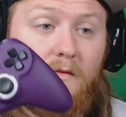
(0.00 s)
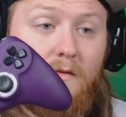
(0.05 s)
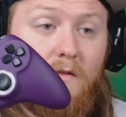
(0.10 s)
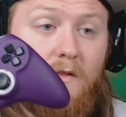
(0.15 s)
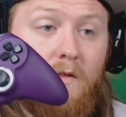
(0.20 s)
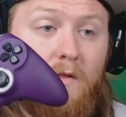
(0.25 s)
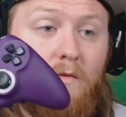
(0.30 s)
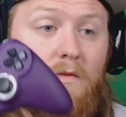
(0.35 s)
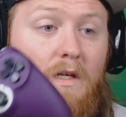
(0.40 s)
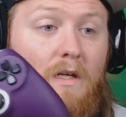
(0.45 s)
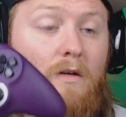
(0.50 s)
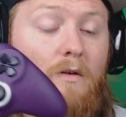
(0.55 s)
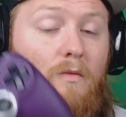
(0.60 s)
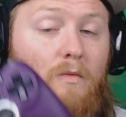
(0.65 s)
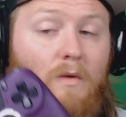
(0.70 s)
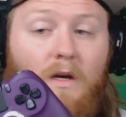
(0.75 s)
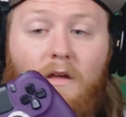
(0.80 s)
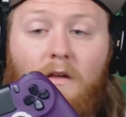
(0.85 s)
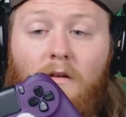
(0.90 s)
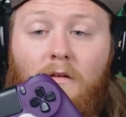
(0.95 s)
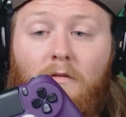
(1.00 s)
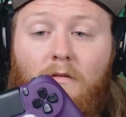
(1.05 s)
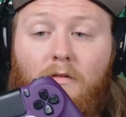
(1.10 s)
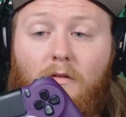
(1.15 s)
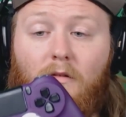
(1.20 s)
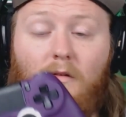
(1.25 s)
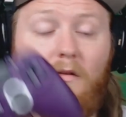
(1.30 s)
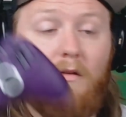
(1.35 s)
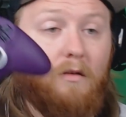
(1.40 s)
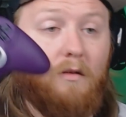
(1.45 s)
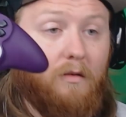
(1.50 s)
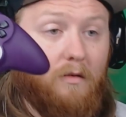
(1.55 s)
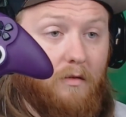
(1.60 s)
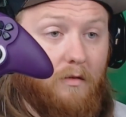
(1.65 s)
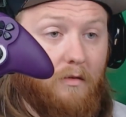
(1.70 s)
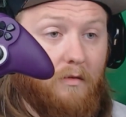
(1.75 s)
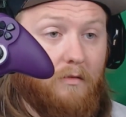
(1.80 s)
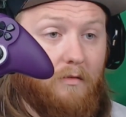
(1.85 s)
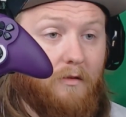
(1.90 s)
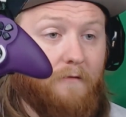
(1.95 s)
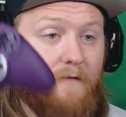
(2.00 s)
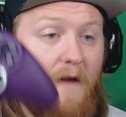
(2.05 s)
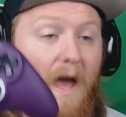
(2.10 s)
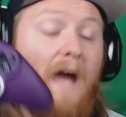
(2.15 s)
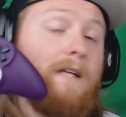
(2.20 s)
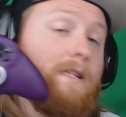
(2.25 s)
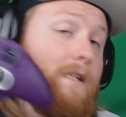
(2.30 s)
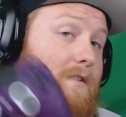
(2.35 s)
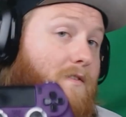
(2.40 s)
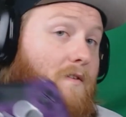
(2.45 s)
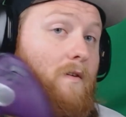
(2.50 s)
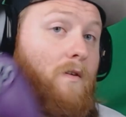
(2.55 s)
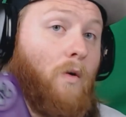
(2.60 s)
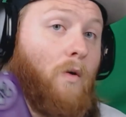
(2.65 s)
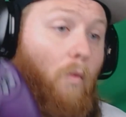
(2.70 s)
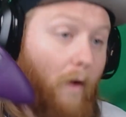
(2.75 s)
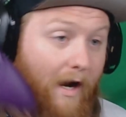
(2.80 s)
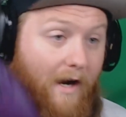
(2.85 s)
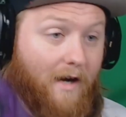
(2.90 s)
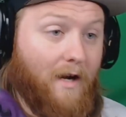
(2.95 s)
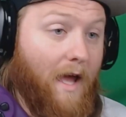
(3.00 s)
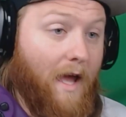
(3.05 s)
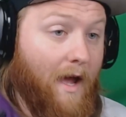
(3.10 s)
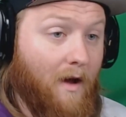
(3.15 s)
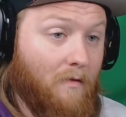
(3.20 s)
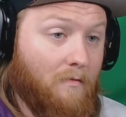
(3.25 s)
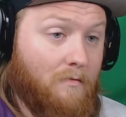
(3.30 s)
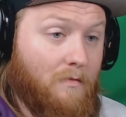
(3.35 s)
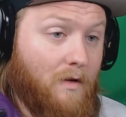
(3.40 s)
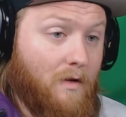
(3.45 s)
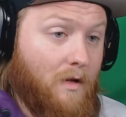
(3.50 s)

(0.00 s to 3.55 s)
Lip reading: to deal with the fact that it's going to wear down.